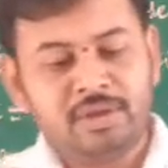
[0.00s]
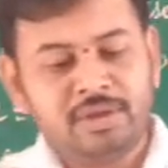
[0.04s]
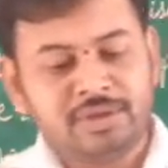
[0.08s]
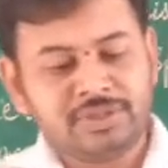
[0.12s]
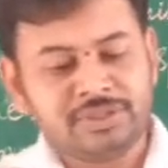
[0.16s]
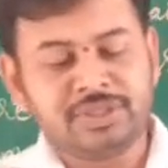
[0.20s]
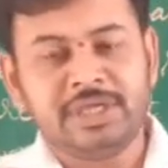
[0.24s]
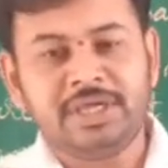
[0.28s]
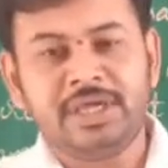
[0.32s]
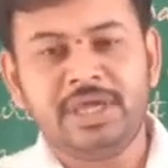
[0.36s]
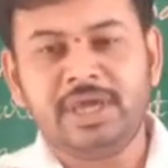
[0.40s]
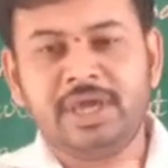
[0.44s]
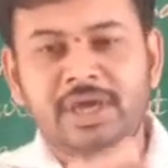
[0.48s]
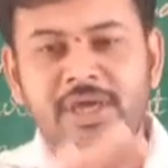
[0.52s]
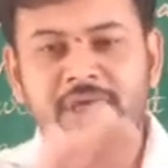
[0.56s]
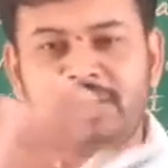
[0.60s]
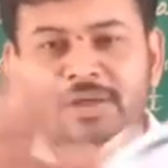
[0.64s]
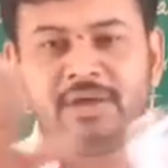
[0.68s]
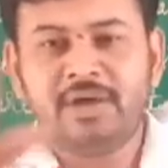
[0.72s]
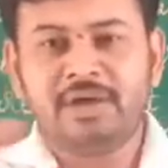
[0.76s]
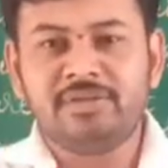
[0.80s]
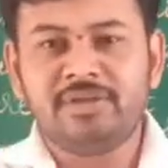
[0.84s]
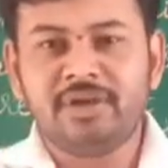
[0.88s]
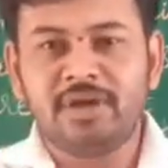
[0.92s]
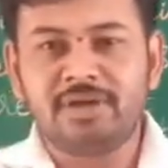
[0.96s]
see
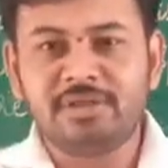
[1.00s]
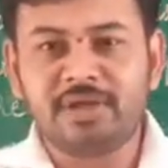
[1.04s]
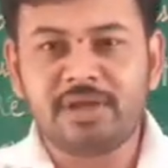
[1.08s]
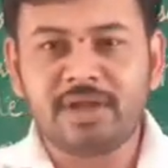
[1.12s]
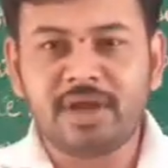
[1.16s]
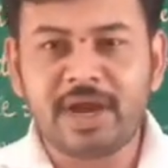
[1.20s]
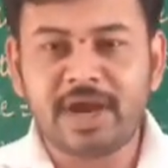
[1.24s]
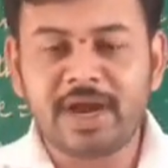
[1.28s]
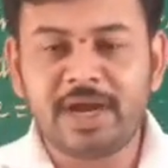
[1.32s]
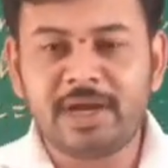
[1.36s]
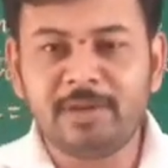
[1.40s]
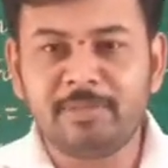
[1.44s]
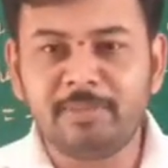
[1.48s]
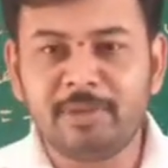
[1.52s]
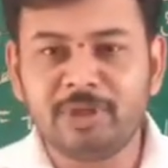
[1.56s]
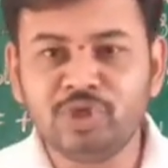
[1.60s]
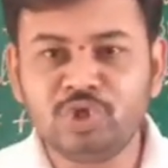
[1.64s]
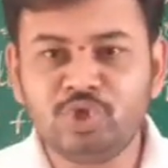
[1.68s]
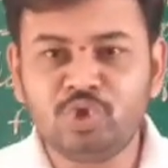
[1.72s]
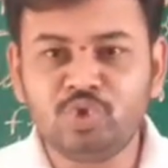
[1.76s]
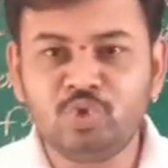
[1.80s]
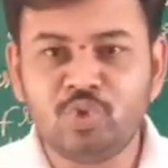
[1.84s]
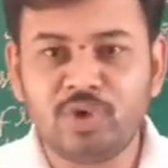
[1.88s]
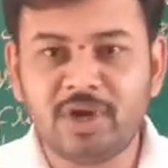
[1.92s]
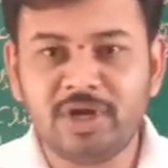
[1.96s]
here on the other hand,
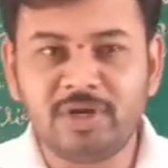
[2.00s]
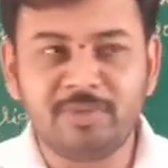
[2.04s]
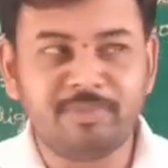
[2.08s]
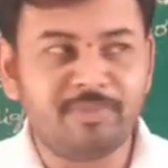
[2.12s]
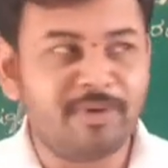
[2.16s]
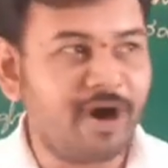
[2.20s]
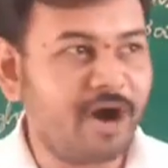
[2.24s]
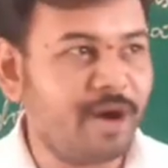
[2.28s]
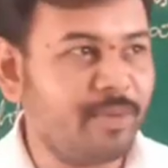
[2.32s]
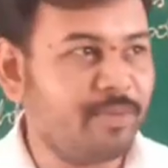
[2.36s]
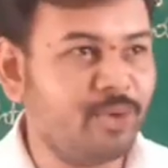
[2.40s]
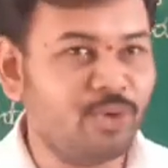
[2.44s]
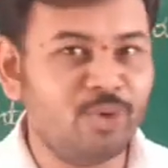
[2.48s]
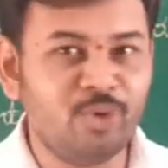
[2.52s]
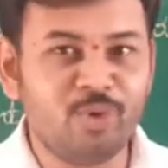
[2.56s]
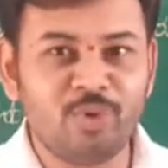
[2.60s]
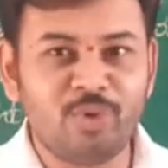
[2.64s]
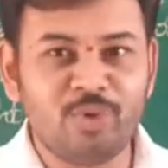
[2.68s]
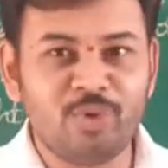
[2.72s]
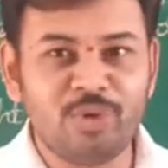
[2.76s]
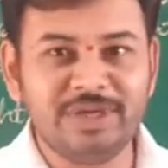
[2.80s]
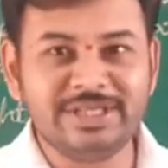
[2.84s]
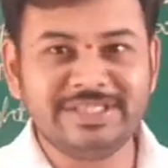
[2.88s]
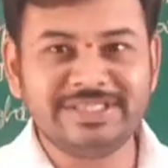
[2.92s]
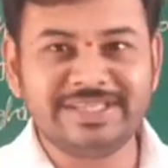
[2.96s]
Manju and
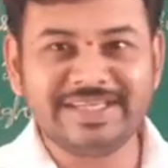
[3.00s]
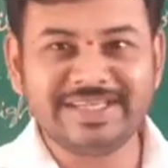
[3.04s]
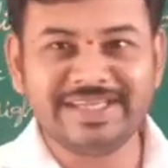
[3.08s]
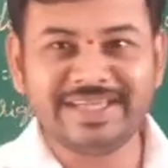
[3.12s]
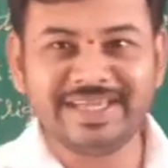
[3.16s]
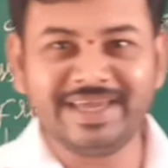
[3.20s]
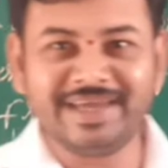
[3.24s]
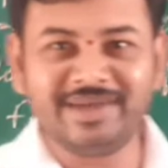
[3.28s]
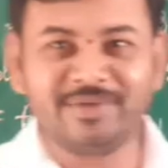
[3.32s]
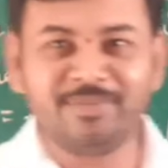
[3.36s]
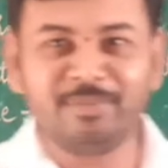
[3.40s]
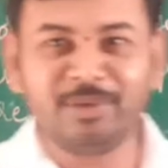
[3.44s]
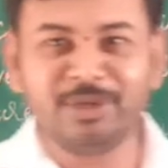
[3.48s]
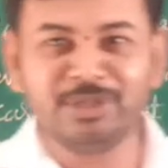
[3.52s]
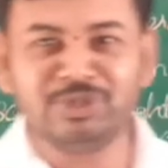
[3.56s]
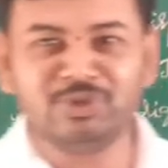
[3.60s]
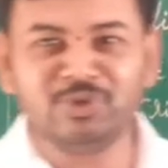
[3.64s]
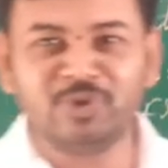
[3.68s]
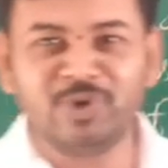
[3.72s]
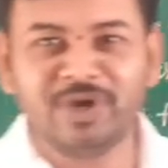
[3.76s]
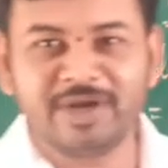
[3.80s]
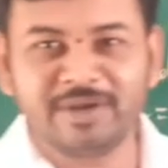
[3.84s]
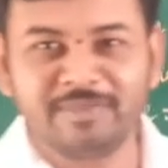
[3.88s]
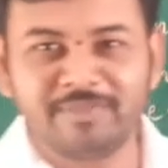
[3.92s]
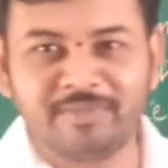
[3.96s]
Babu, listen here,
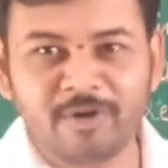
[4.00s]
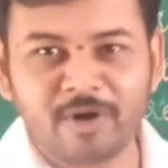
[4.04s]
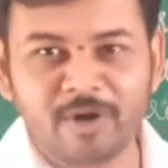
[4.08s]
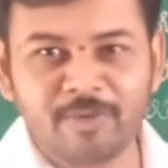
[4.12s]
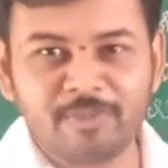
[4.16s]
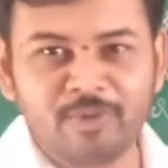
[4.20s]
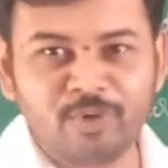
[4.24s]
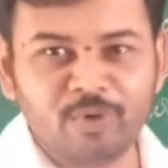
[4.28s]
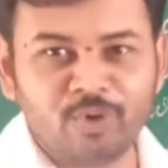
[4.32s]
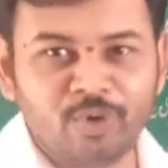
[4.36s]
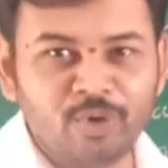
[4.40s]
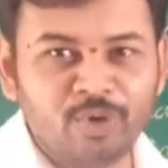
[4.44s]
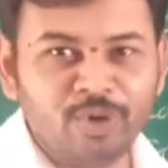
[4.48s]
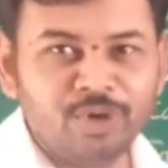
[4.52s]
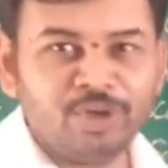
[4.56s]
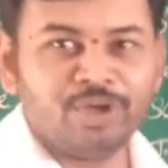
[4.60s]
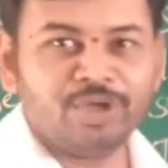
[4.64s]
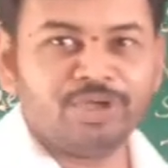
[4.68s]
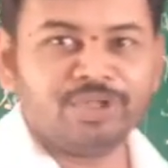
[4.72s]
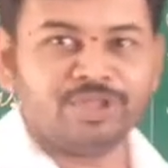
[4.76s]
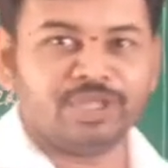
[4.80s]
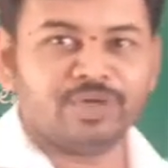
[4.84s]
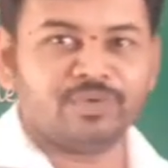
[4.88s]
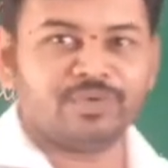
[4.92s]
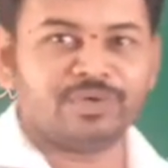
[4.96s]
Manju and
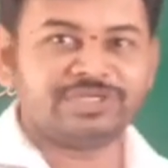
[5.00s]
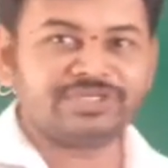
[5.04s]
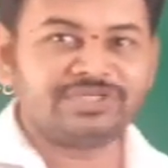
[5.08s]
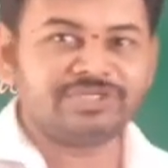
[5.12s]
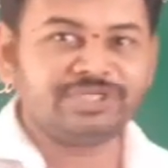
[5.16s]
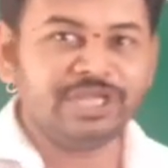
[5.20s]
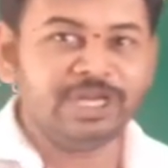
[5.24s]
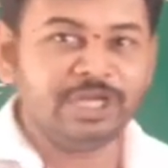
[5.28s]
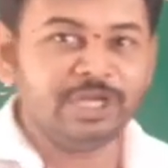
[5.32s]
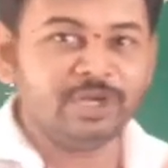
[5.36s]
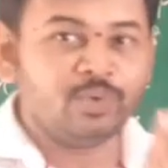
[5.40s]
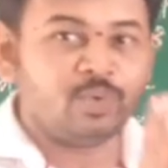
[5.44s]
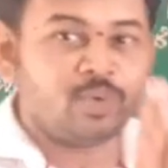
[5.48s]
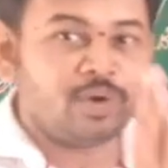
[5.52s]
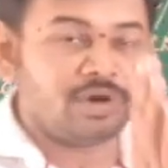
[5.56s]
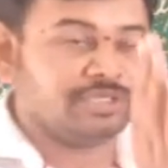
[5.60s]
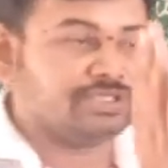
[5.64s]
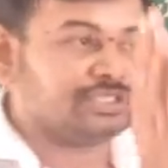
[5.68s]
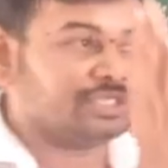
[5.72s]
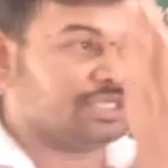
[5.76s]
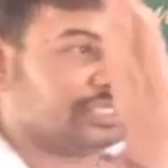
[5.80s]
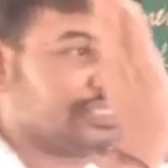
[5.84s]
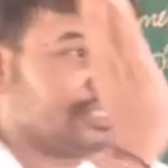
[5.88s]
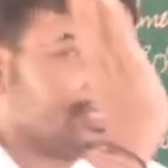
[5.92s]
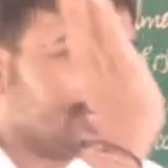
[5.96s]
Babu, they were still
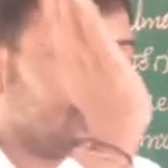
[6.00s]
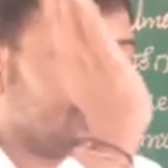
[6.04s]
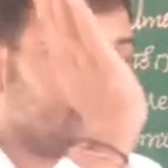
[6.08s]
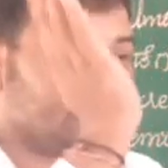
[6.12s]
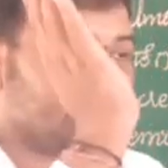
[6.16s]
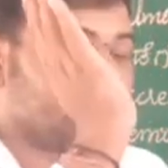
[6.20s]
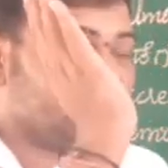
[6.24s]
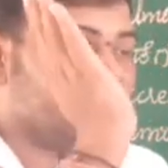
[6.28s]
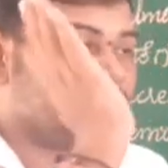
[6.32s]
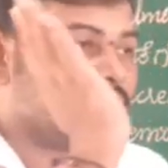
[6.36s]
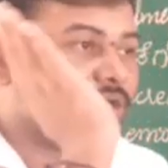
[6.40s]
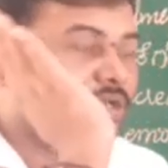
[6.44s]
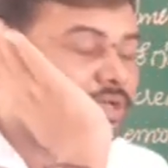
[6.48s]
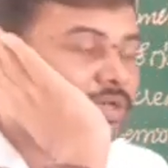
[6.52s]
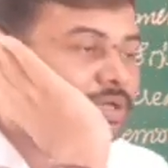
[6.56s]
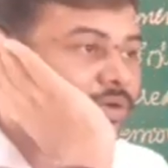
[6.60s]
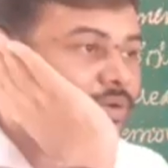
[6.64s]
watching the